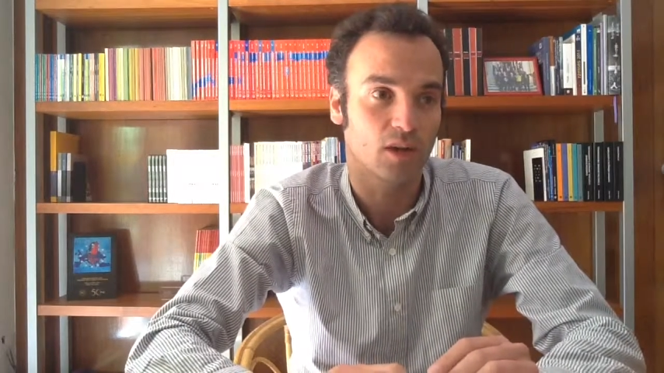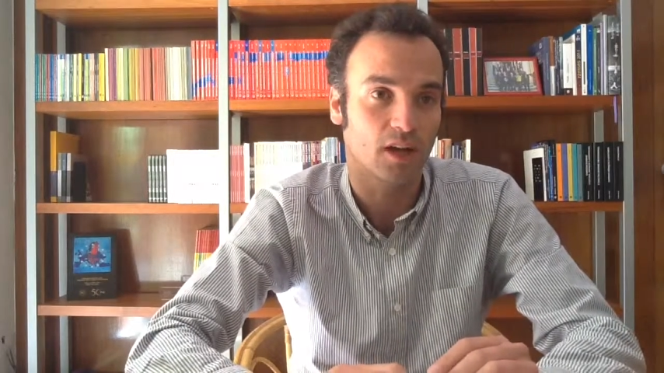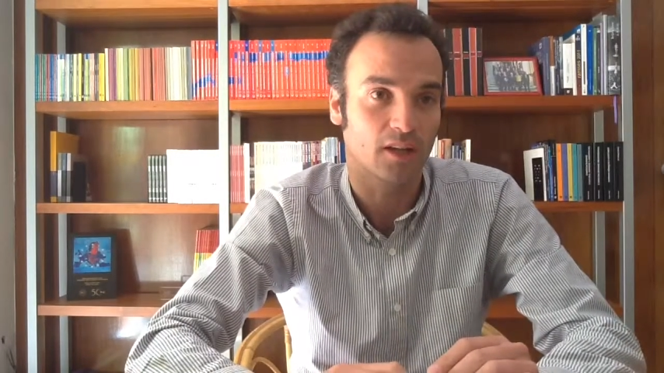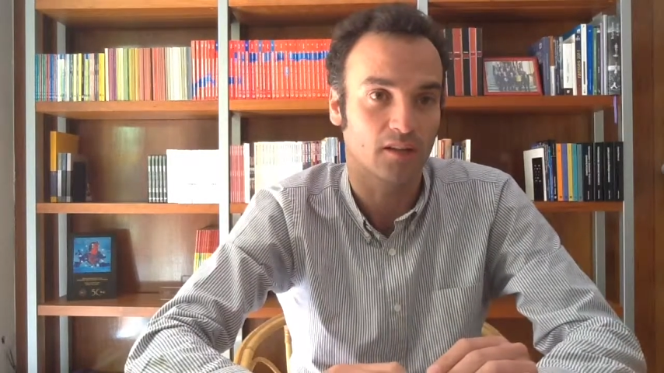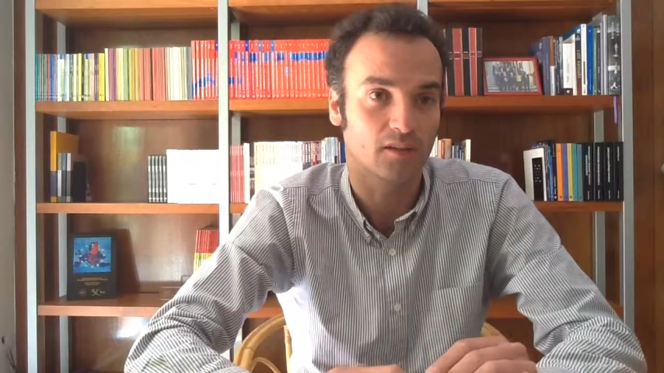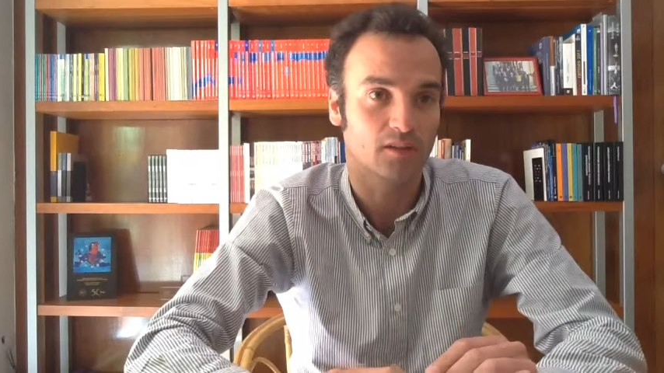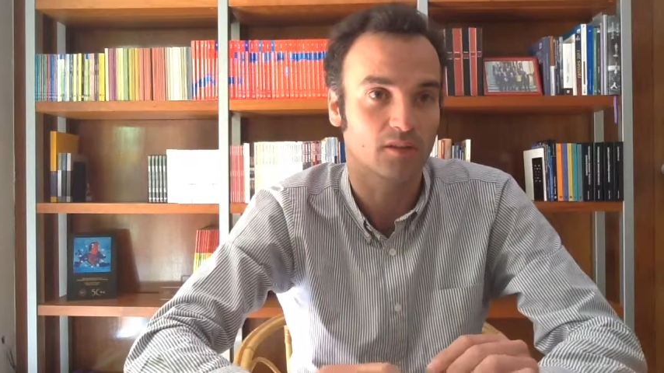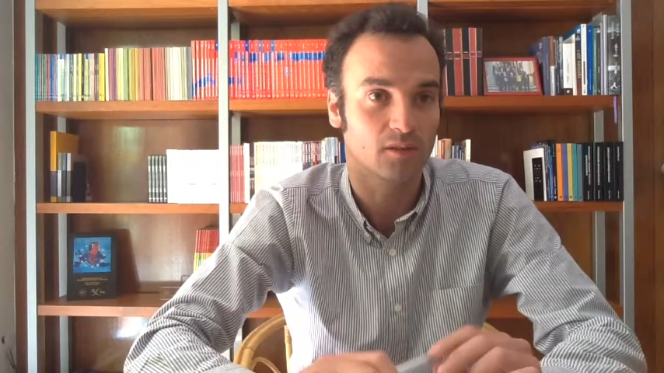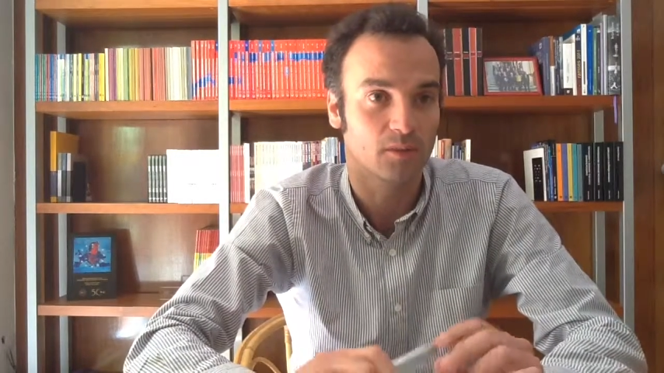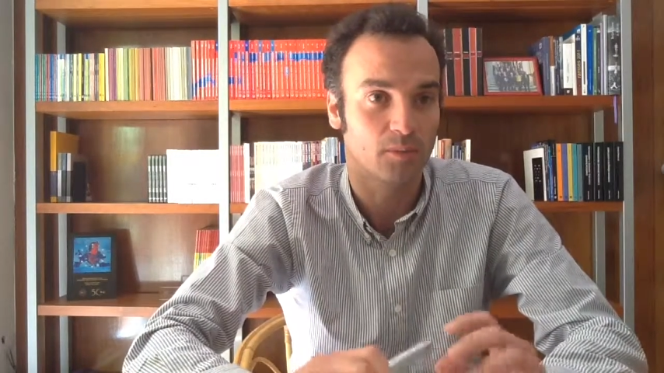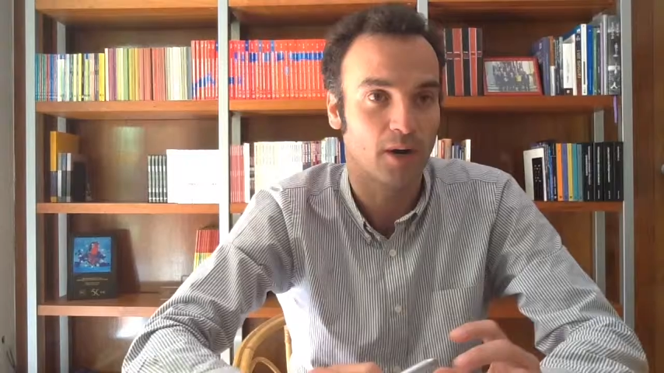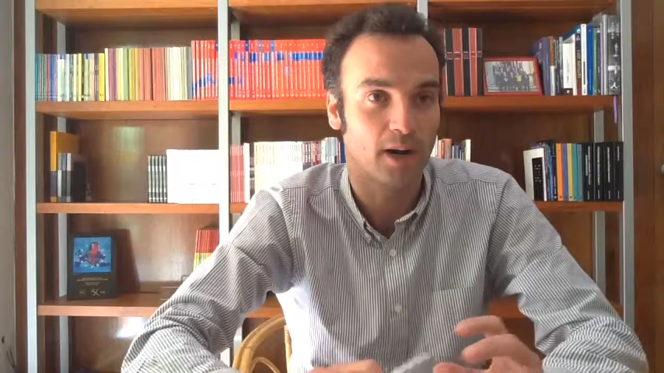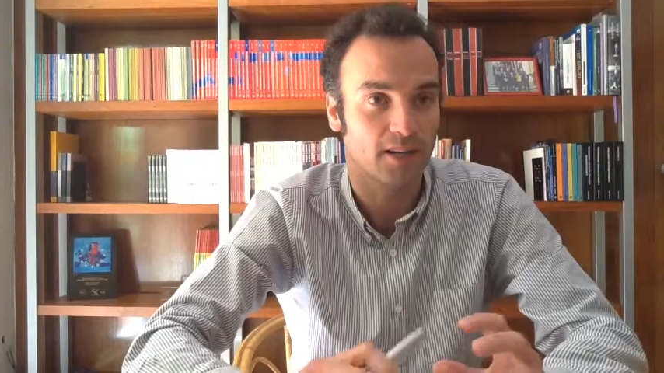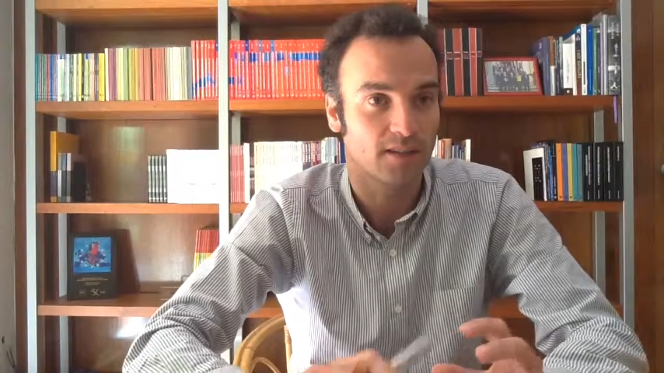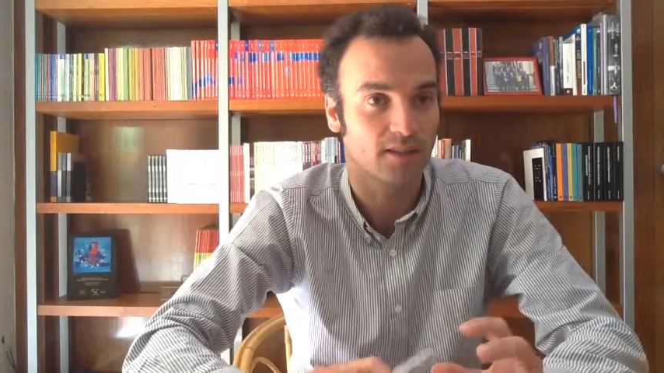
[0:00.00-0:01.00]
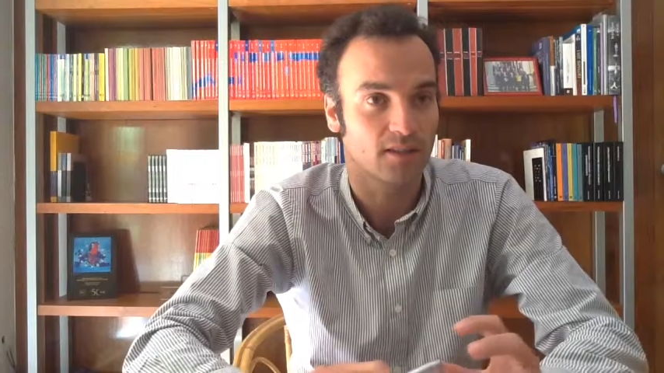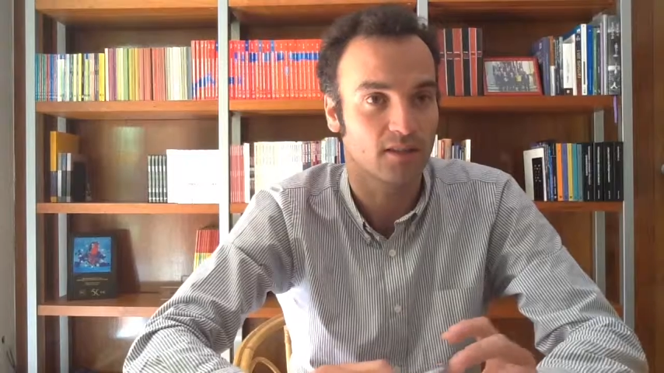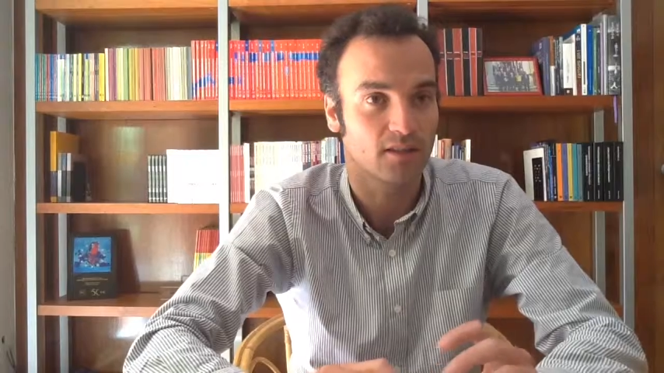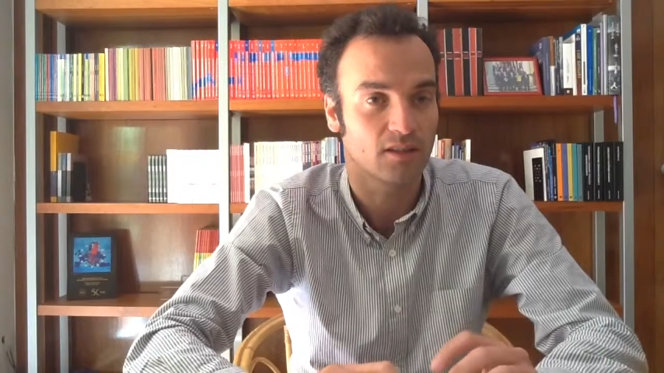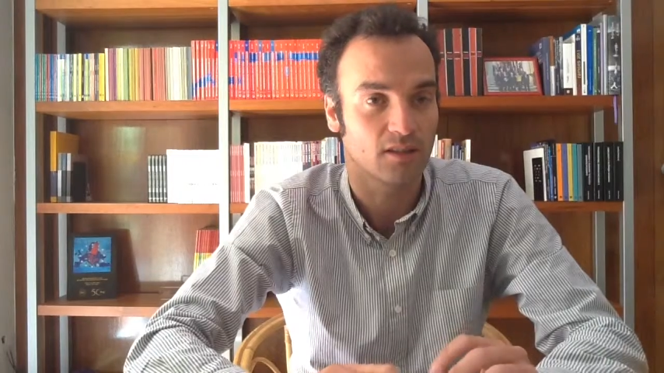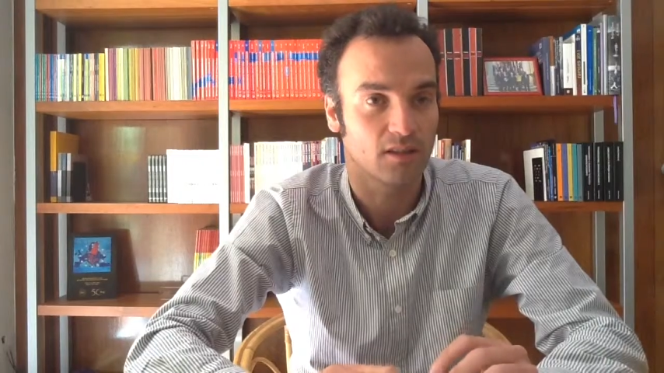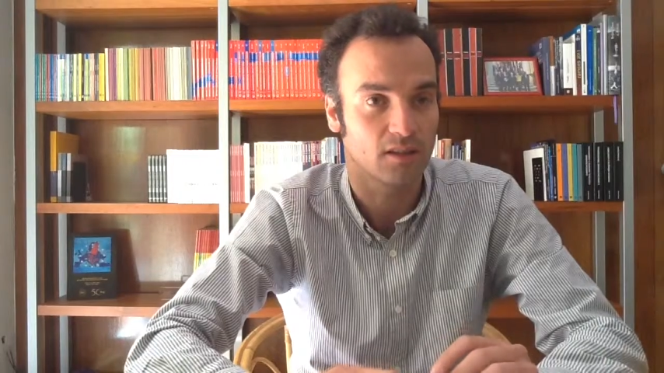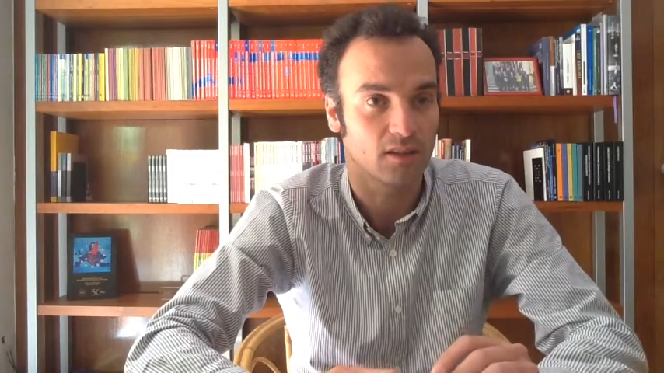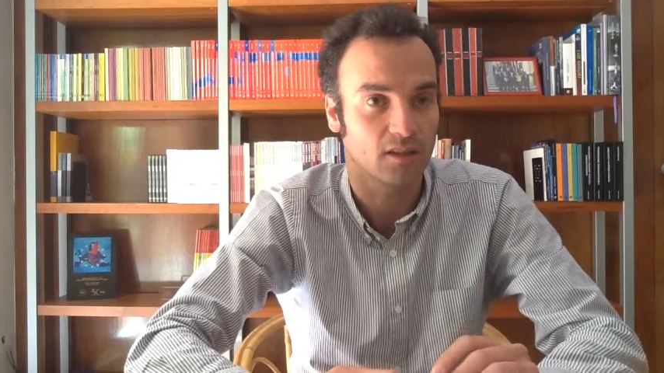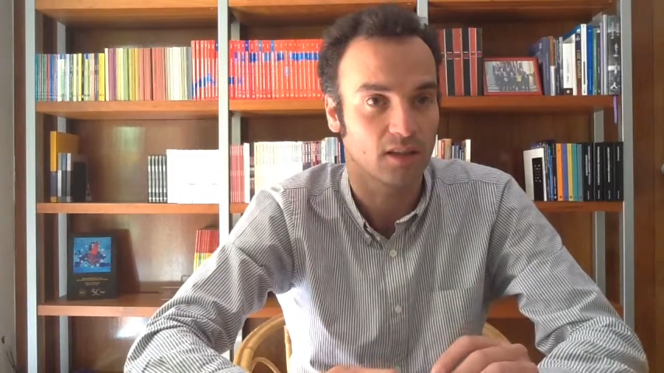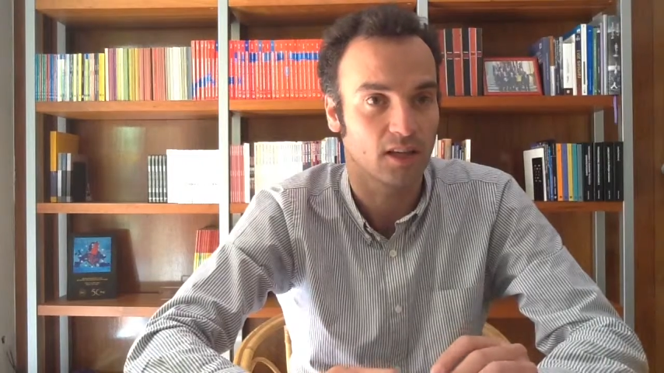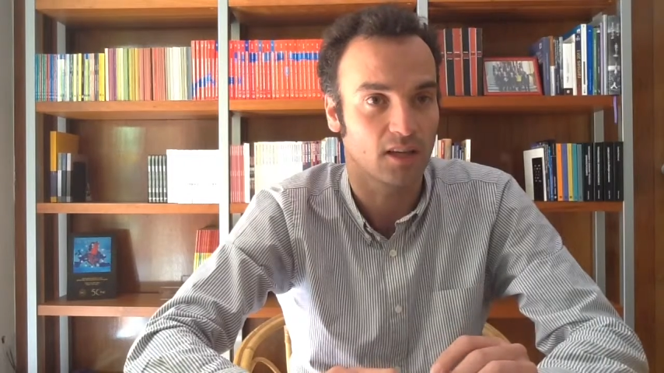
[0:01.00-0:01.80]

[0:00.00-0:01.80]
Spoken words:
and the Brexit